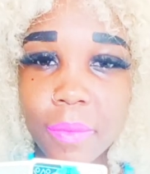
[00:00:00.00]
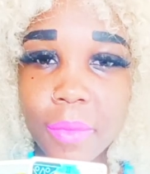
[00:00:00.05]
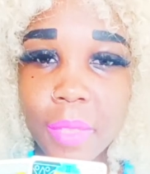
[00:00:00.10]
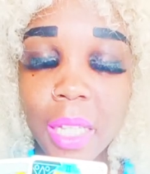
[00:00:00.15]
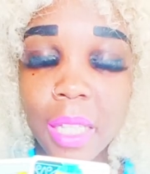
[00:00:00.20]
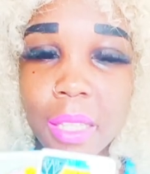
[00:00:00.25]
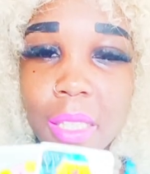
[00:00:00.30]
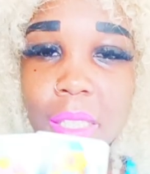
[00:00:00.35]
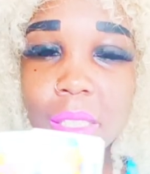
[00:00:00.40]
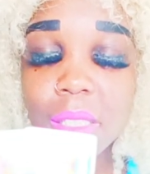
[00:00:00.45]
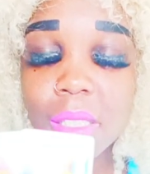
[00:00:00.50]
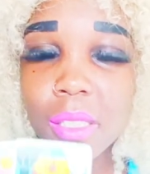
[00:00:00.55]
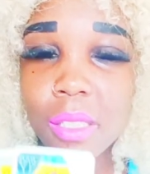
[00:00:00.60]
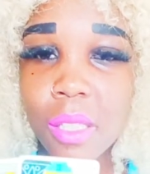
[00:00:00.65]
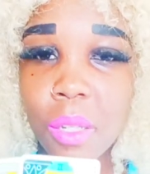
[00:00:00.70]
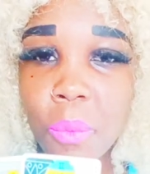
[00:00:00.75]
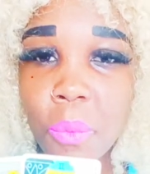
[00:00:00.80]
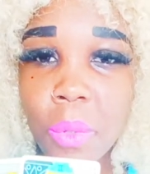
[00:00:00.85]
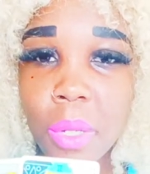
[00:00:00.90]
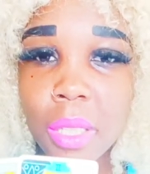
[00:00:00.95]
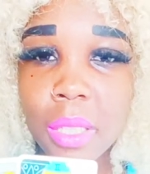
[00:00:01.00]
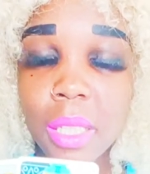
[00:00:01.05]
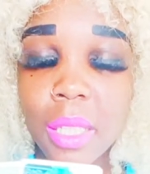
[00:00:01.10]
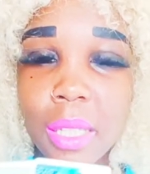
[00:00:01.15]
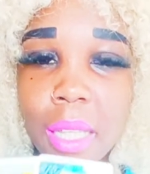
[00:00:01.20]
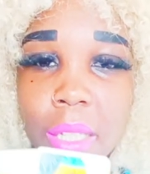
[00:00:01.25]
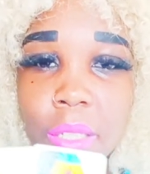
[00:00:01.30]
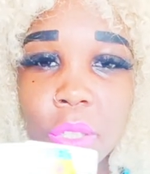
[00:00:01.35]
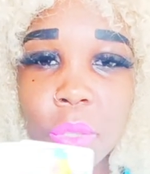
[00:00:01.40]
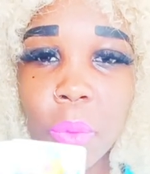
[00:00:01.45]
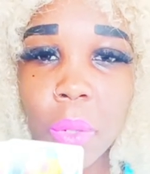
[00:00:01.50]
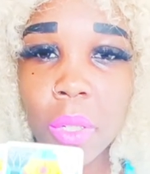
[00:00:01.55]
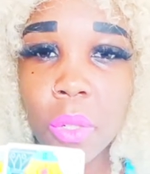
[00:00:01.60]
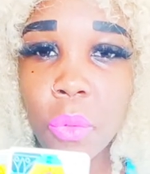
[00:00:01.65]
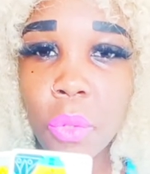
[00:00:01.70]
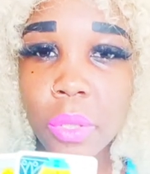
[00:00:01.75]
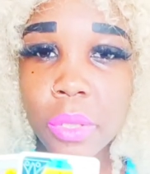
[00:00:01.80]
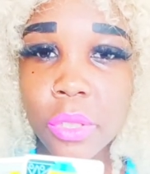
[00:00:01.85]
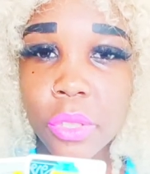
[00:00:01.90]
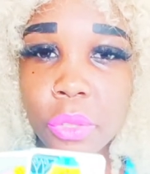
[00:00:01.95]
And this is someone that you are
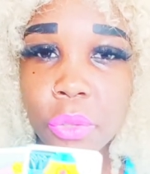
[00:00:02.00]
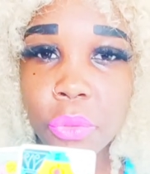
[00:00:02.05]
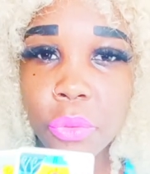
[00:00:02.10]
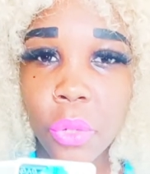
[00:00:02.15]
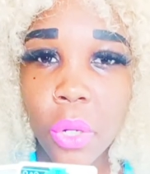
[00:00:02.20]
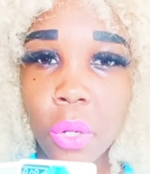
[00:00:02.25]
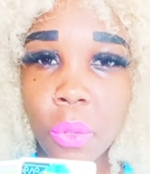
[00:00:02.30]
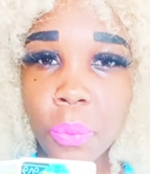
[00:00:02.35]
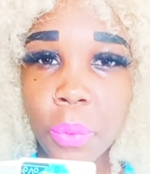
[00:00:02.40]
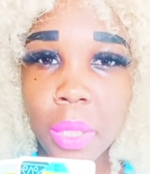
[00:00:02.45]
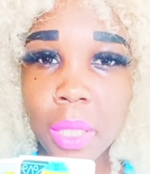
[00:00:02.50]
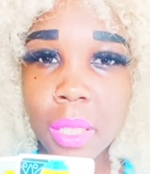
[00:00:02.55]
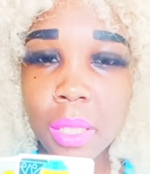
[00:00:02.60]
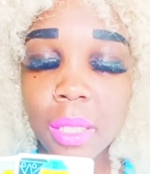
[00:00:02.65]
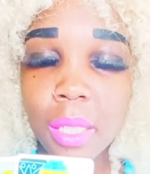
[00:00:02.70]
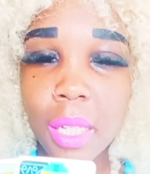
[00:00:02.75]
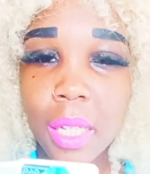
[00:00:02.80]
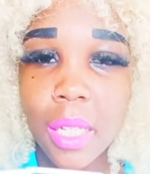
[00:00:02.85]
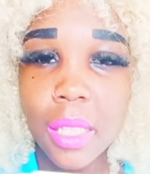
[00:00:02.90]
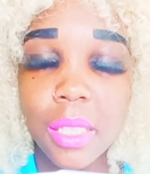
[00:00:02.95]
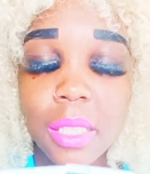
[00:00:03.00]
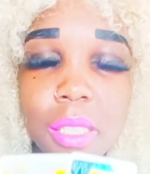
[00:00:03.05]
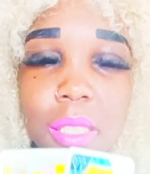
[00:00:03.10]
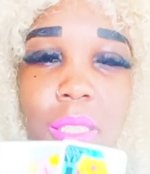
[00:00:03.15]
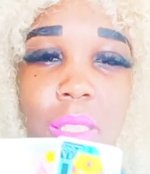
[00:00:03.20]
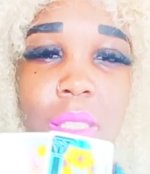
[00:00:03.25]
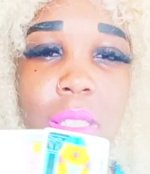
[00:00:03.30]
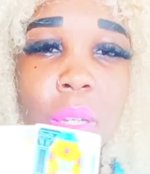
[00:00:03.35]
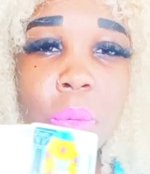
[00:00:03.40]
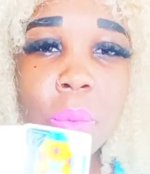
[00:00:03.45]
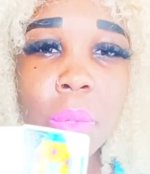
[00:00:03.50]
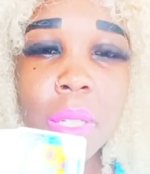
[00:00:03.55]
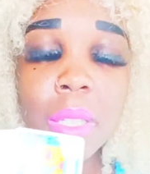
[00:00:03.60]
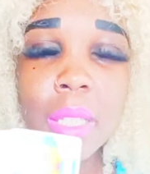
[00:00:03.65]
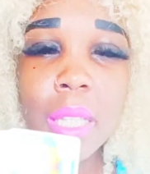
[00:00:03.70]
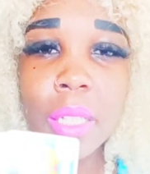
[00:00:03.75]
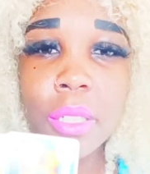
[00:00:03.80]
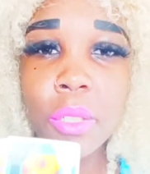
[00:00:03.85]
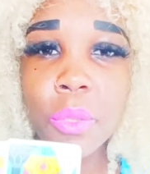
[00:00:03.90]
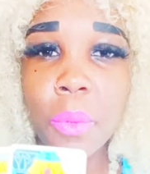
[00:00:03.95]
going to grow with. This is someone
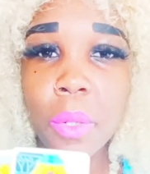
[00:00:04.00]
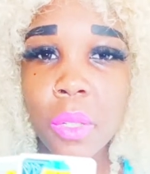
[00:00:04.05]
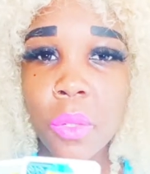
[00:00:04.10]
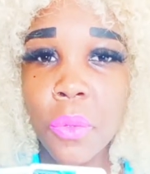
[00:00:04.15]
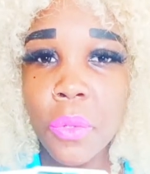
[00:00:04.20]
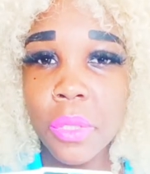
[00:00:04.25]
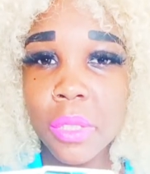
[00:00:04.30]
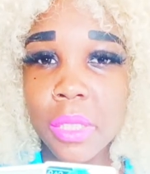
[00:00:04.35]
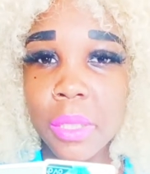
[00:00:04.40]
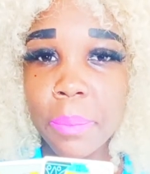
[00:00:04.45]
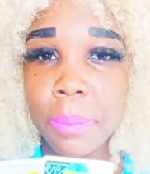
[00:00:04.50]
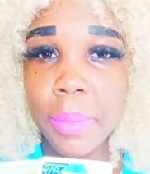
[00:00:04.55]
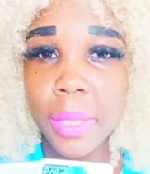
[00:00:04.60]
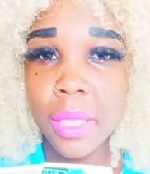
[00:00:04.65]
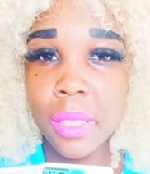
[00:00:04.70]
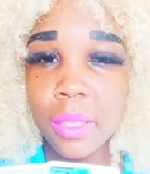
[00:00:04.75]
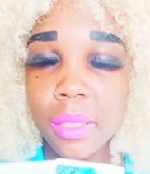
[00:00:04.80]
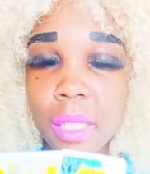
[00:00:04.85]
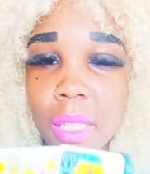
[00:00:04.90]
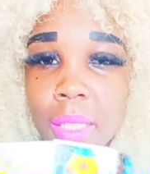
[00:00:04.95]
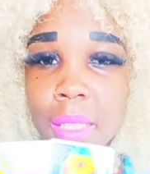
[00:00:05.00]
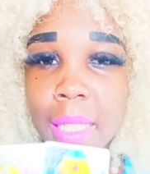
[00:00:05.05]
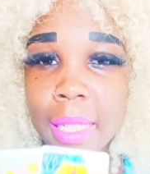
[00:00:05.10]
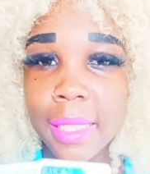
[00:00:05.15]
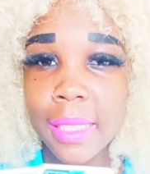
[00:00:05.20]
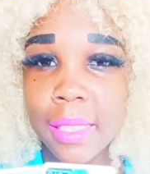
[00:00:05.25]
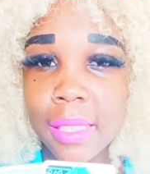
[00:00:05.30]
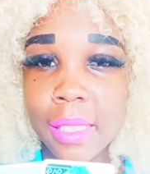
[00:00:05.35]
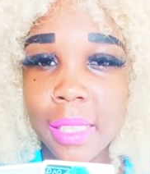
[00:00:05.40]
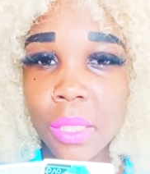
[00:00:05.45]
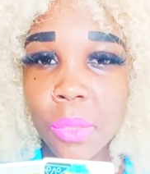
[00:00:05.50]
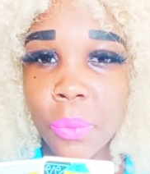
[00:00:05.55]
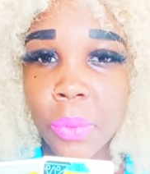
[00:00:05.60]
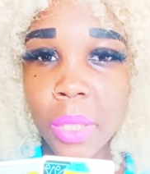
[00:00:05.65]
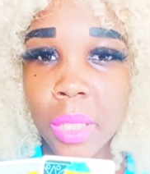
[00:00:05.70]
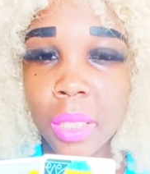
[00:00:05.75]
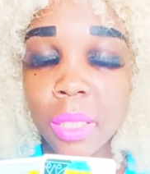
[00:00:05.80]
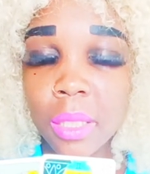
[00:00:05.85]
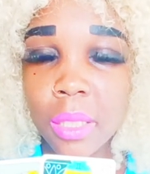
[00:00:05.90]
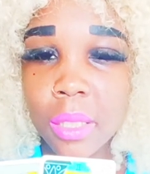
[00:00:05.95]
that you are going to build a legacy
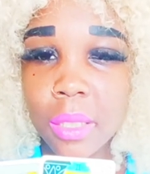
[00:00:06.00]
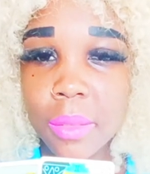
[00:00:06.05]
with.